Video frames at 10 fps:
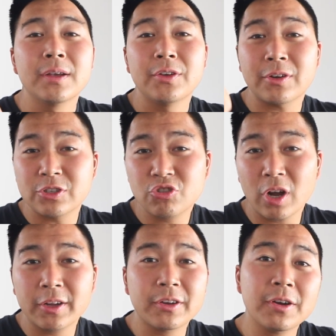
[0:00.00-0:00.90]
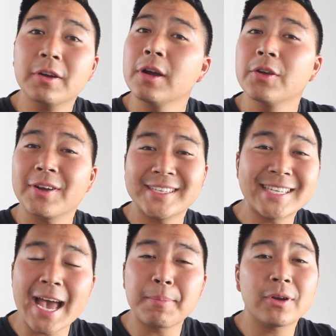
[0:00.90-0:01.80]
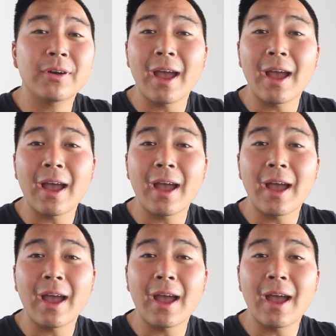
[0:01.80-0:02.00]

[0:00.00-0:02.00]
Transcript: your instructor, your examiner,